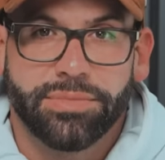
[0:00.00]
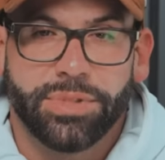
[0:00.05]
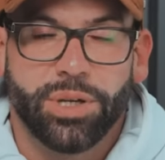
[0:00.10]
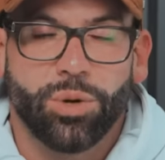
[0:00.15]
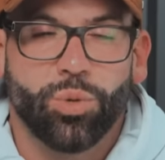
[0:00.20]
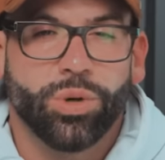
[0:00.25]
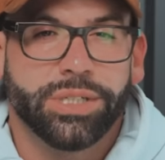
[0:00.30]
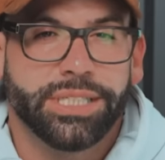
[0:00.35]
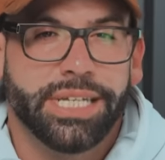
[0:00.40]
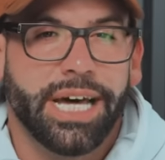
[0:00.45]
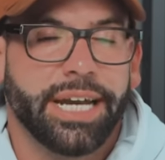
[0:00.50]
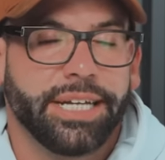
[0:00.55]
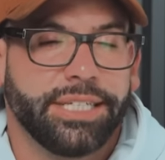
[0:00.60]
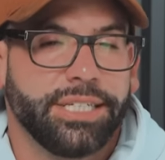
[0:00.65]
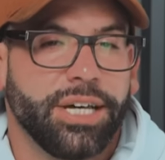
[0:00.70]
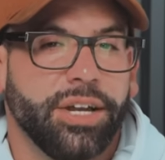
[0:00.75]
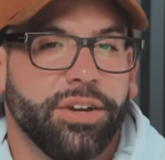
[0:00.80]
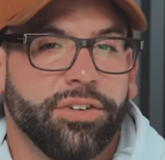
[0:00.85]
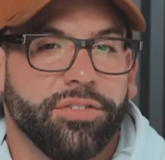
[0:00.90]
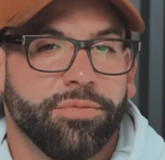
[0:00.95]
there was not a
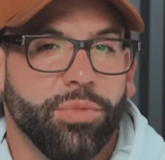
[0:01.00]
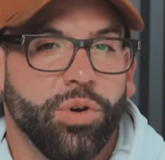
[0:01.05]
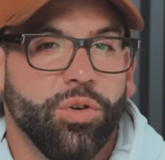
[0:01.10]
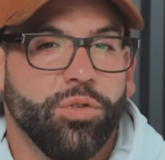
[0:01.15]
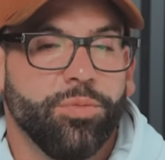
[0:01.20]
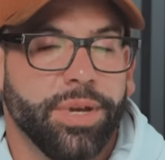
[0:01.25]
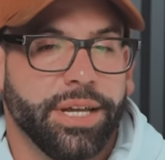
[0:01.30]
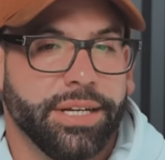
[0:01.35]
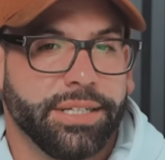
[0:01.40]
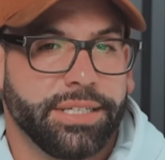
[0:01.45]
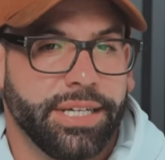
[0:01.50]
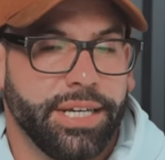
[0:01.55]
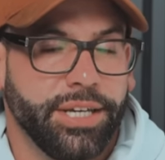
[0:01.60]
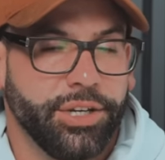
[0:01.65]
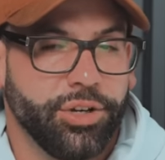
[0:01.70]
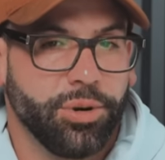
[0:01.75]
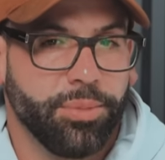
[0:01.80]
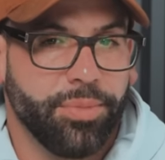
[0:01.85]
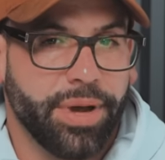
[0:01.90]
ton of movement in your